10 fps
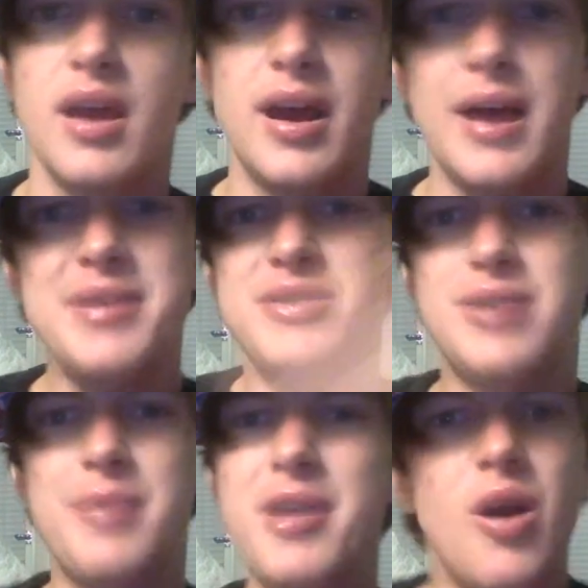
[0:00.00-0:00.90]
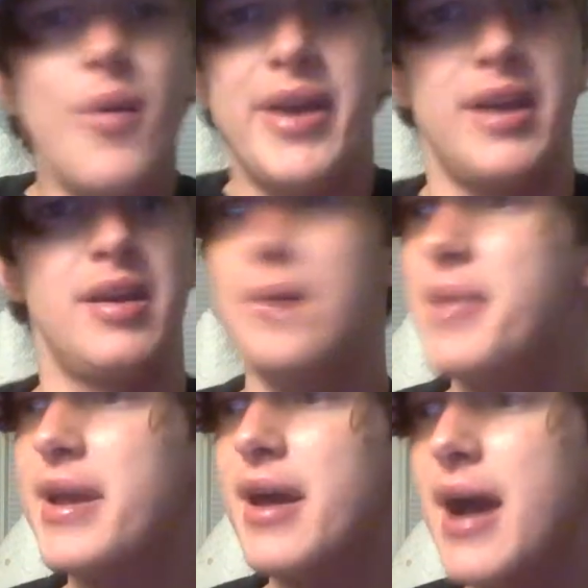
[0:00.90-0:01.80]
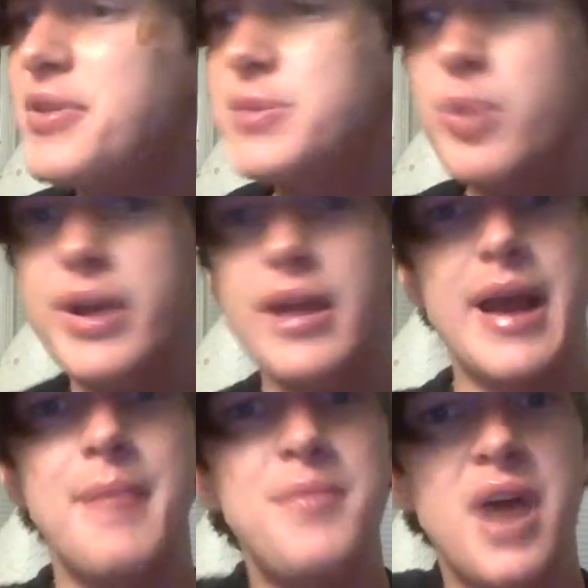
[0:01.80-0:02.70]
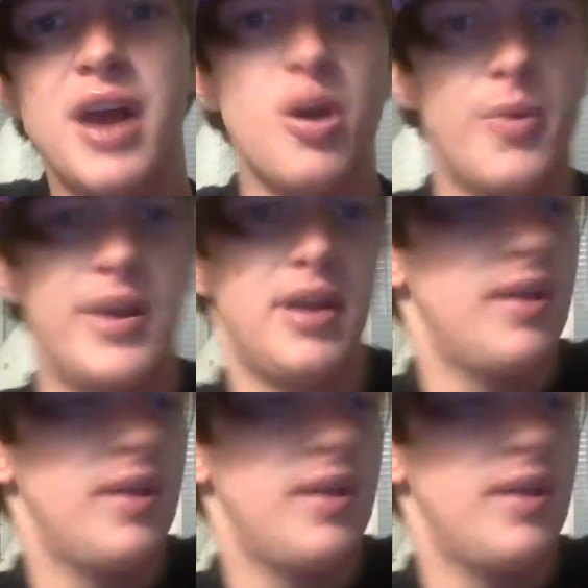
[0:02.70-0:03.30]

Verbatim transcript: I'm not going. I'm like, at this point, like, I'm not going.